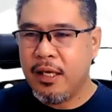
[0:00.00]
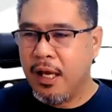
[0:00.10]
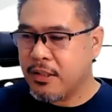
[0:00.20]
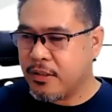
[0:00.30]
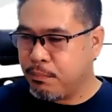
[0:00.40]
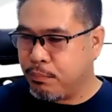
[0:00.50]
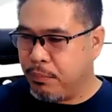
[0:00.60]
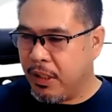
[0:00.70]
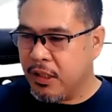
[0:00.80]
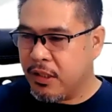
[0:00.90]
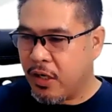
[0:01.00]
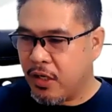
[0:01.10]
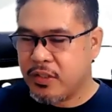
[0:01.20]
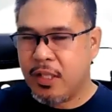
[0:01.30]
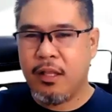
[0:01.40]
He has
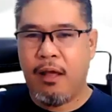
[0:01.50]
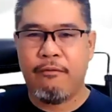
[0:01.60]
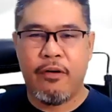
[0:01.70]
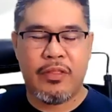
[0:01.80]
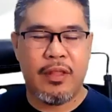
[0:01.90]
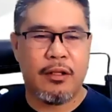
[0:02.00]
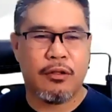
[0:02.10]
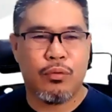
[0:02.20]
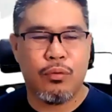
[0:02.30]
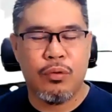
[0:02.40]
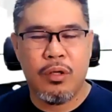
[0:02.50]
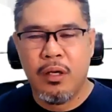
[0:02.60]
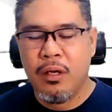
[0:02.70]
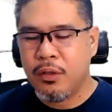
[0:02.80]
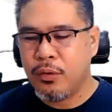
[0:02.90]
entrusted everything to
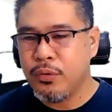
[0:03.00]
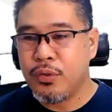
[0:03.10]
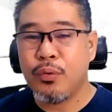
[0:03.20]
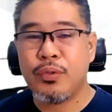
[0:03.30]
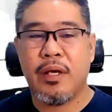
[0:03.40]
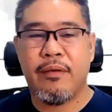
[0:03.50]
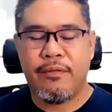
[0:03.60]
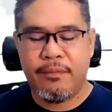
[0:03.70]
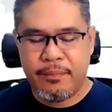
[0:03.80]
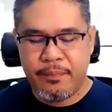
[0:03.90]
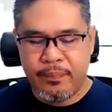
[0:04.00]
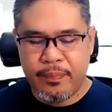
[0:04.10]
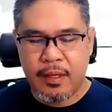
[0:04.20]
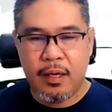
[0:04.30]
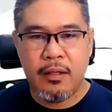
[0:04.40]
Joseph.
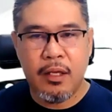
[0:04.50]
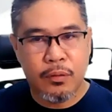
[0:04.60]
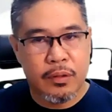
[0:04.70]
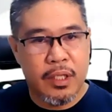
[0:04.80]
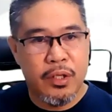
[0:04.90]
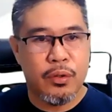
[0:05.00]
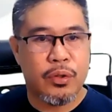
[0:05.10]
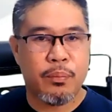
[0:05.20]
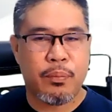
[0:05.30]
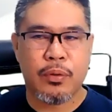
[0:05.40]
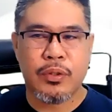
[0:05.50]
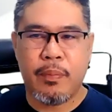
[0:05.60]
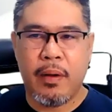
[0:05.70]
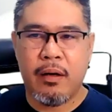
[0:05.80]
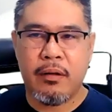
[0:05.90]
And he continued to
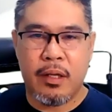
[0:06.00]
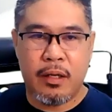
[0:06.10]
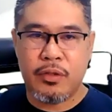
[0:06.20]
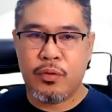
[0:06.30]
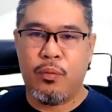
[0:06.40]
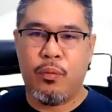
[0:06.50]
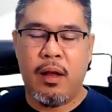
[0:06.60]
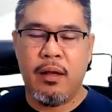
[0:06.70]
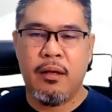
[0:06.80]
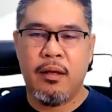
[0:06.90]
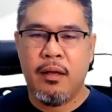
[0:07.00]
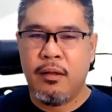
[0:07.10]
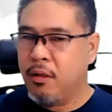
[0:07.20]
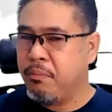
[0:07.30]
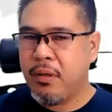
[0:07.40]
prosper. The reason why?
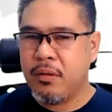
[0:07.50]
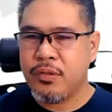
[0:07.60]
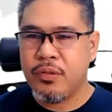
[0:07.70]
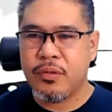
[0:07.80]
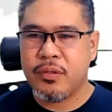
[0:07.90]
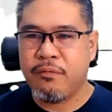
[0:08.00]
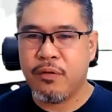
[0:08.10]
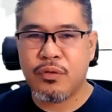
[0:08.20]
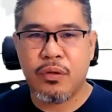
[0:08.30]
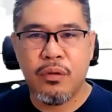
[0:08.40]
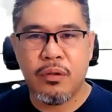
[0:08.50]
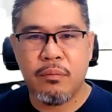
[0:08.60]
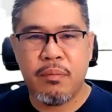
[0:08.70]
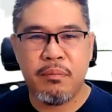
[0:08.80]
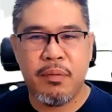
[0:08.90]
Not because Joseph was
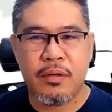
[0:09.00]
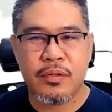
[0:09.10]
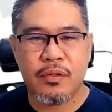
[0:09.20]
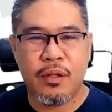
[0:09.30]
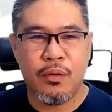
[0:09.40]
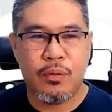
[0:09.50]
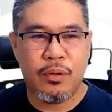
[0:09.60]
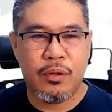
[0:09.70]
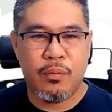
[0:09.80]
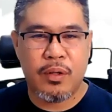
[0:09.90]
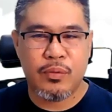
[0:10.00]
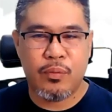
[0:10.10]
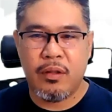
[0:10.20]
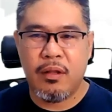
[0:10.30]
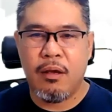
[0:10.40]
good, but because the Lord
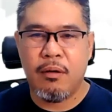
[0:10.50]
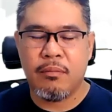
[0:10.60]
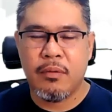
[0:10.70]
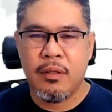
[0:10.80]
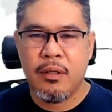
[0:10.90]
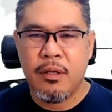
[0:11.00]
was with him.